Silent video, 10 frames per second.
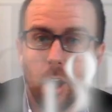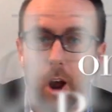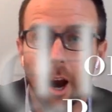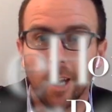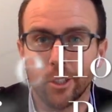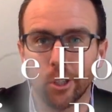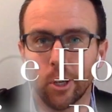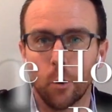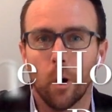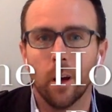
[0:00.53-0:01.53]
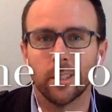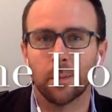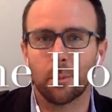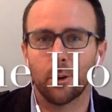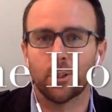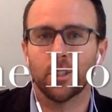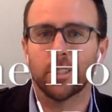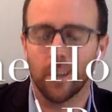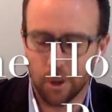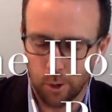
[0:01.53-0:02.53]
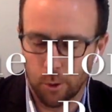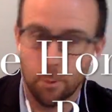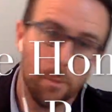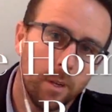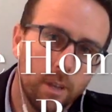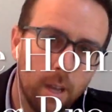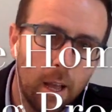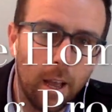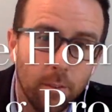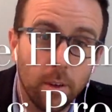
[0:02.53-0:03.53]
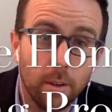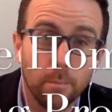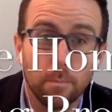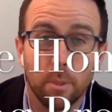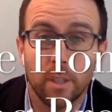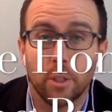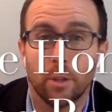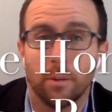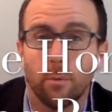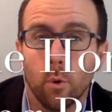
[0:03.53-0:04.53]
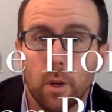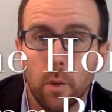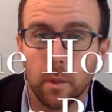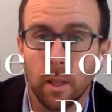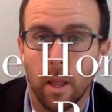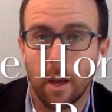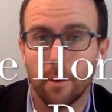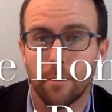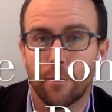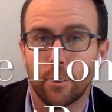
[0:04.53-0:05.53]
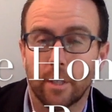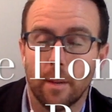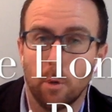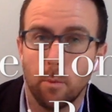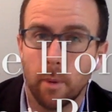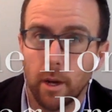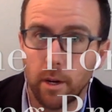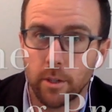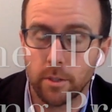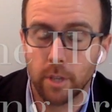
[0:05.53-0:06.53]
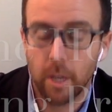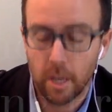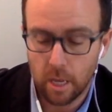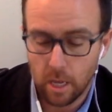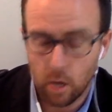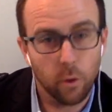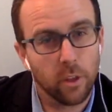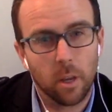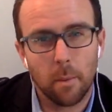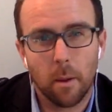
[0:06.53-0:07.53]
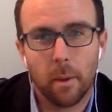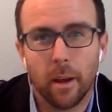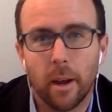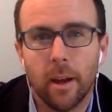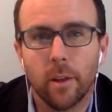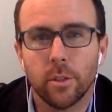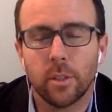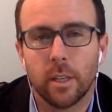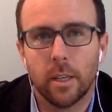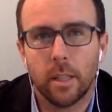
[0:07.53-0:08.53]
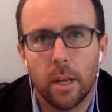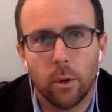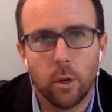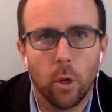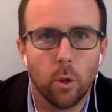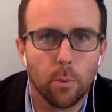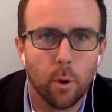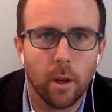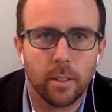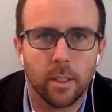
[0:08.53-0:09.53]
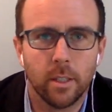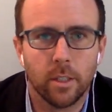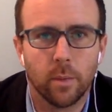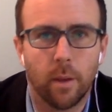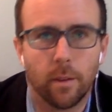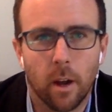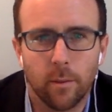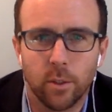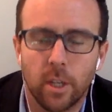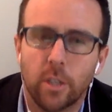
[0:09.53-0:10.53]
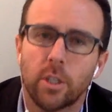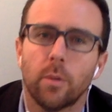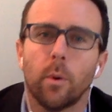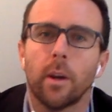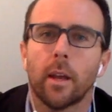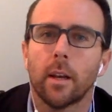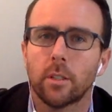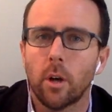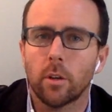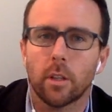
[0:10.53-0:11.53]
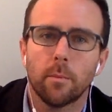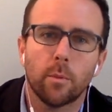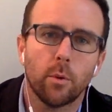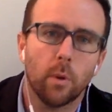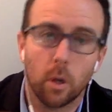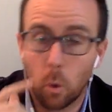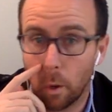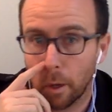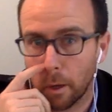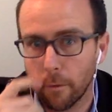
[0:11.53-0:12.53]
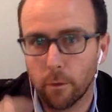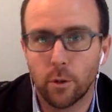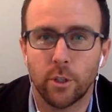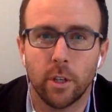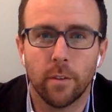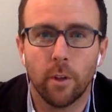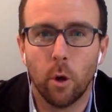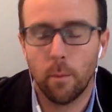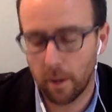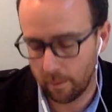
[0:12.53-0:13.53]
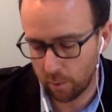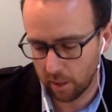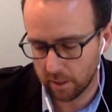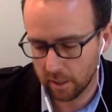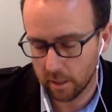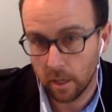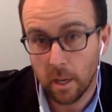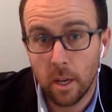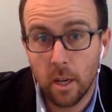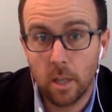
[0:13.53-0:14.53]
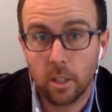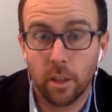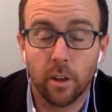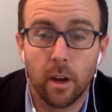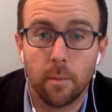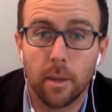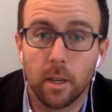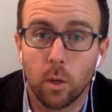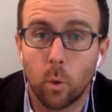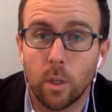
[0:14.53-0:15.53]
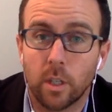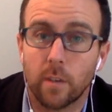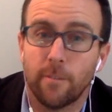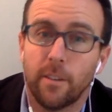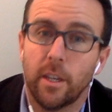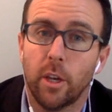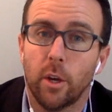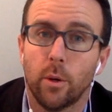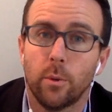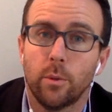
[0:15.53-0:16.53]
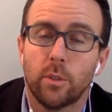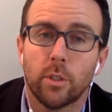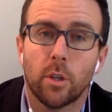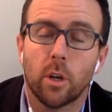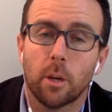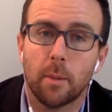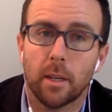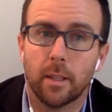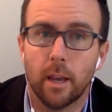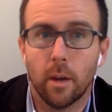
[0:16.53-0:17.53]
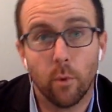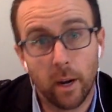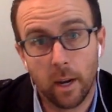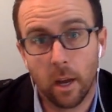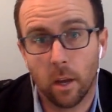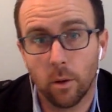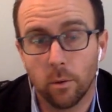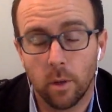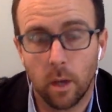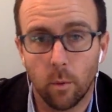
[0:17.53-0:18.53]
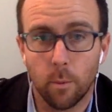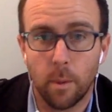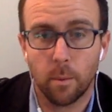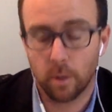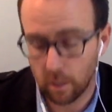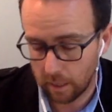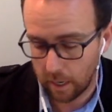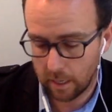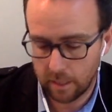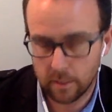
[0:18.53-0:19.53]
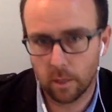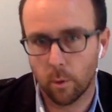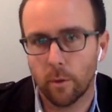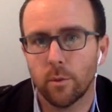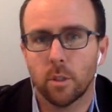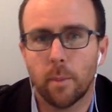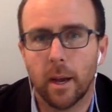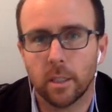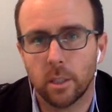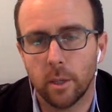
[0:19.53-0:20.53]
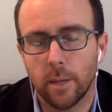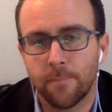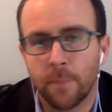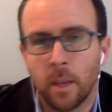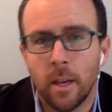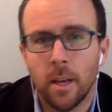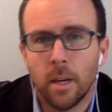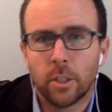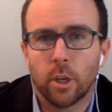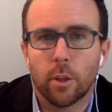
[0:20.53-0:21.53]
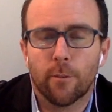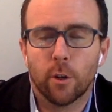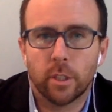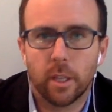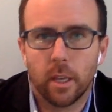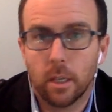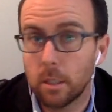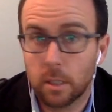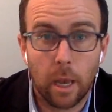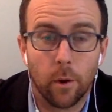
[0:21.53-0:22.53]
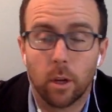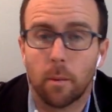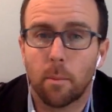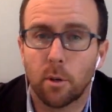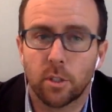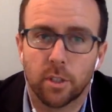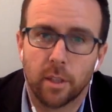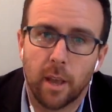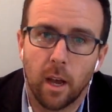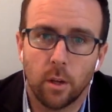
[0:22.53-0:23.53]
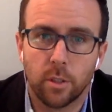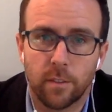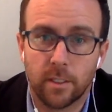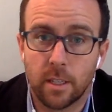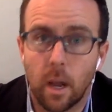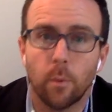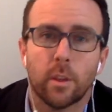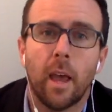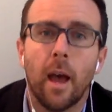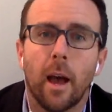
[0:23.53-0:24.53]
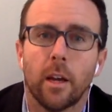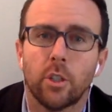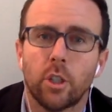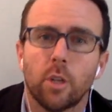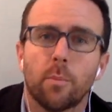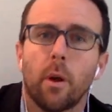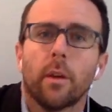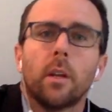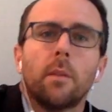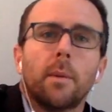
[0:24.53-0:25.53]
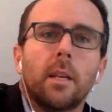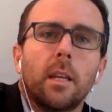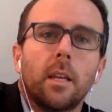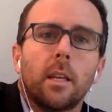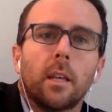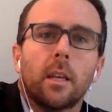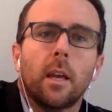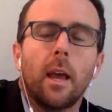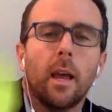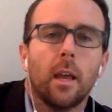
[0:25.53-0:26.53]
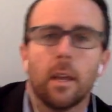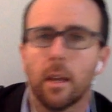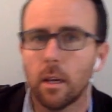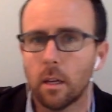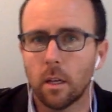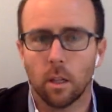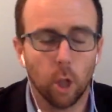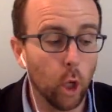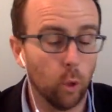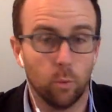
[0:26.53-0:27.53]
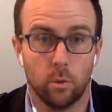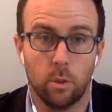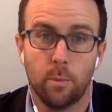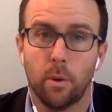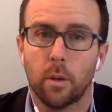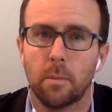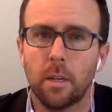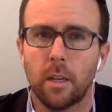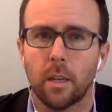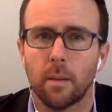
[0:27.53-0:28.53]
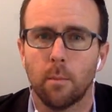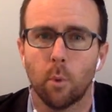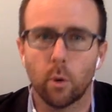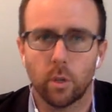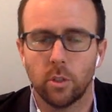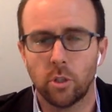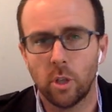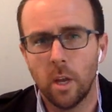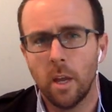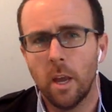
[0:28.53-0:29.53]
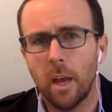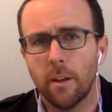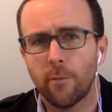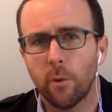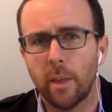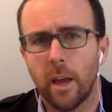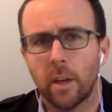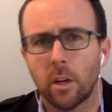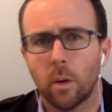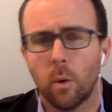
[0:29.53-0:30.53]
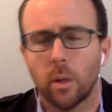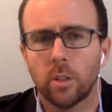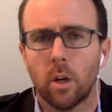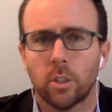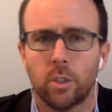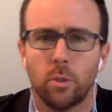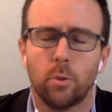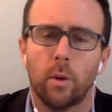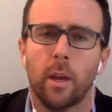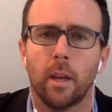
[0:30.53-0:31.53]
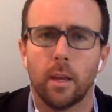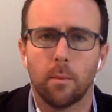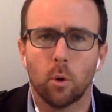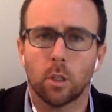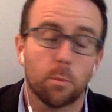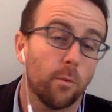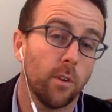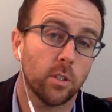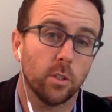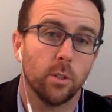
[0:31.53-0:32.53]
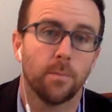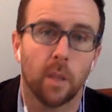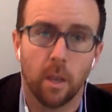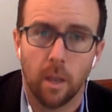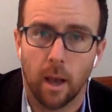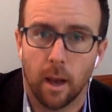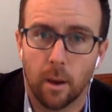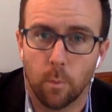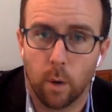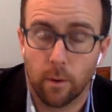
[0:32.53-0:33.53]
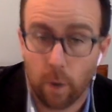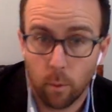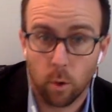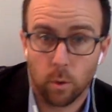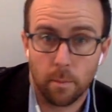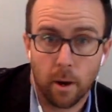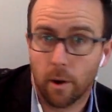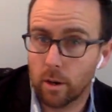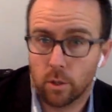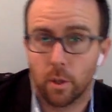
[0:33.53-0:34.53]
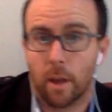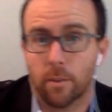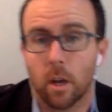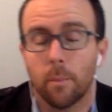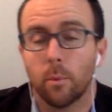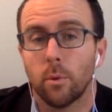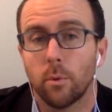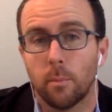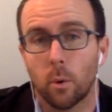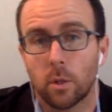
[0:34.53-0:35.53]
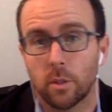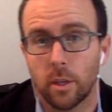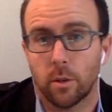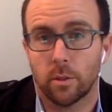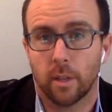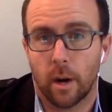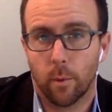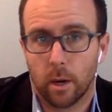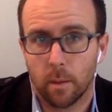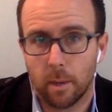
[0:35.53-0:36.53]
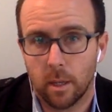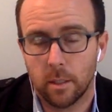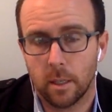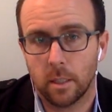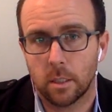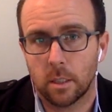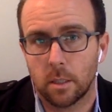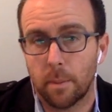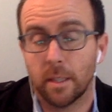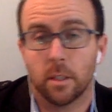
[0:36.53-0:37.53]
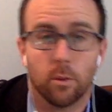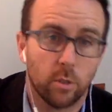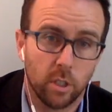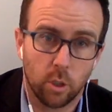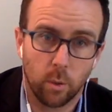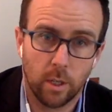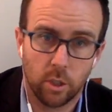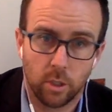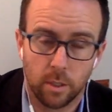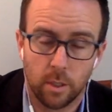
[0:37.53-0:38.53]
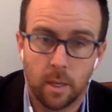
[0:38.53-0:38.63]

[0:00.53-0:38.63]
All right, so you want to purchase a home. I have a pleasure of working with a lot of first-time home buyers who are thinking about buying a house and they don't know the process. So we have a conversation where I kind of talk them through a quick version of the home buying process. So I thought I'd make a quick video to talk about that right now, where people can kind of easily reference back to it. So the first thing is, how are you going to be purchasing the house? If it's not with cash, you're probably going to be needing a loan. You're probably going to be needing a mortgage. And for that, you're going to want to talk to a mortgage professional. Whenever I work with a buyer, I usually have a couple mortgage lenders that I recommend, and it depends on their situation.